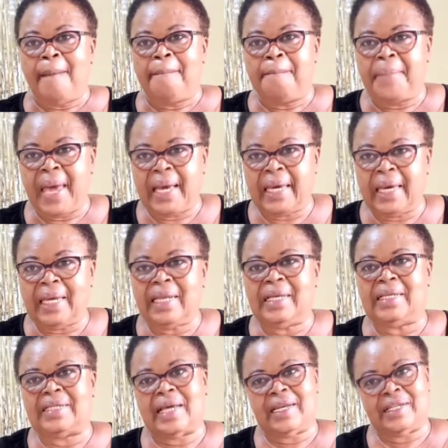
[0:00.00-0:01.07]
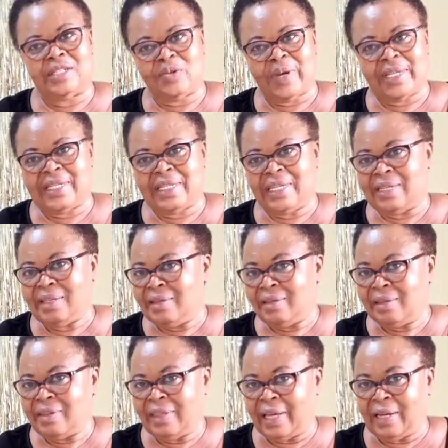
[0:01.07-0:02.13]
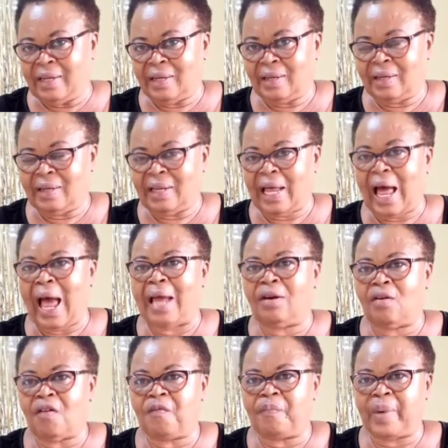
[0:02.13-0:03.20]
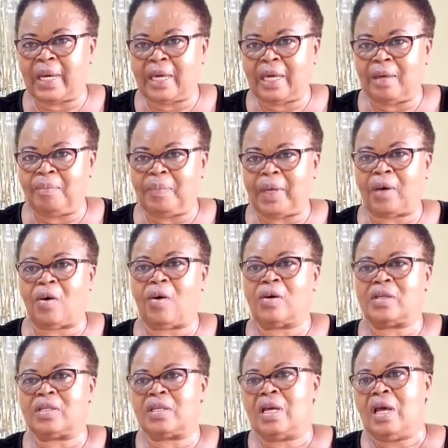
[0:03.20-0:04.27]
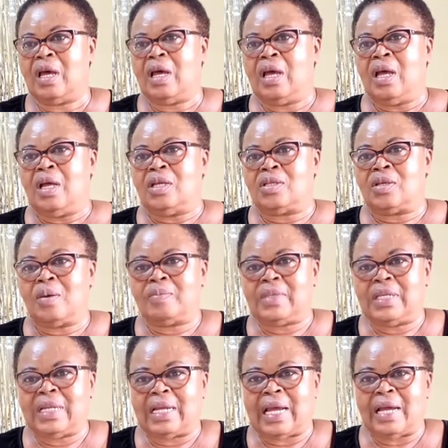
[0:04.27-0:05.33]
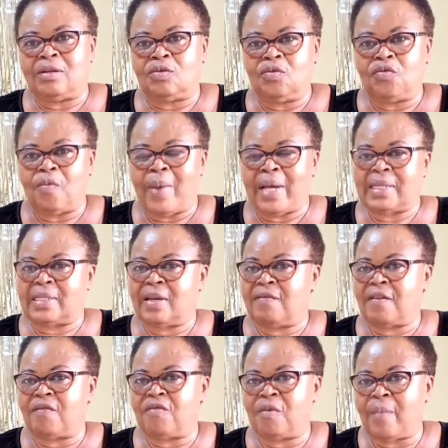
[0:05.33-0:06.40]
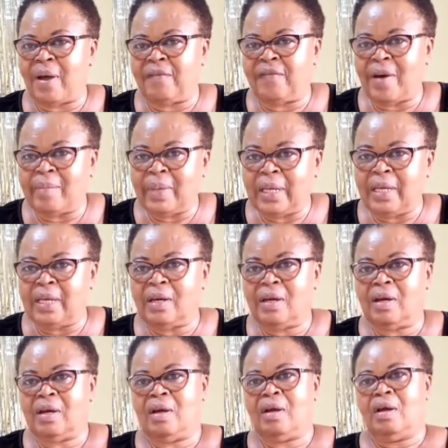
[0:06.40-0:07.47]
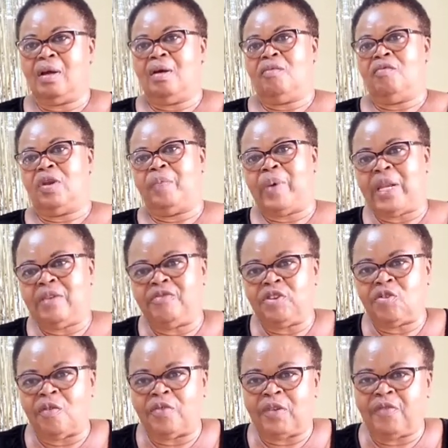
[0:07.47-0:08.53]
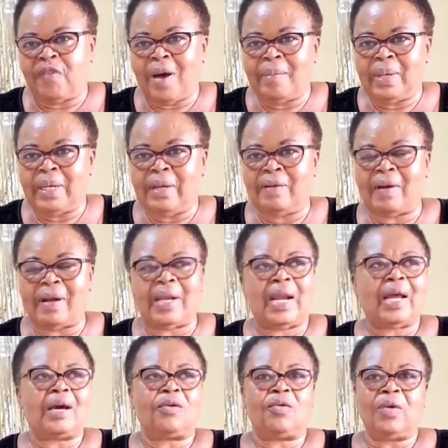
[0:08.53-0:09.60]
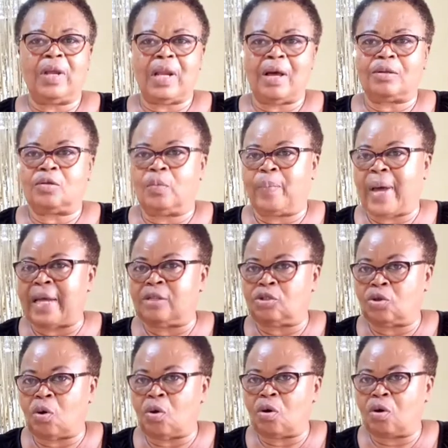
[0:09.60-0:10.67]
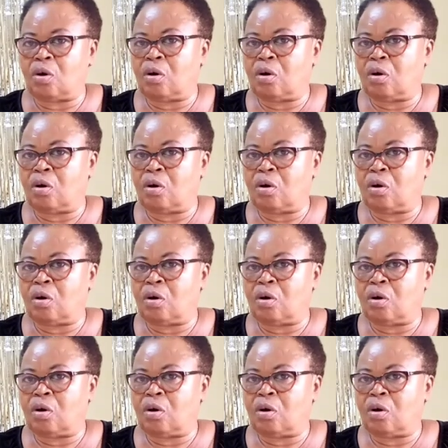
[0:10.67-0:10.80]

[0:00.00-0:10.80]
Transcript: Baking is an interesting thing. I love baking because something that I do for myself and for my family, for the benefit of the family rather than going out to buy junk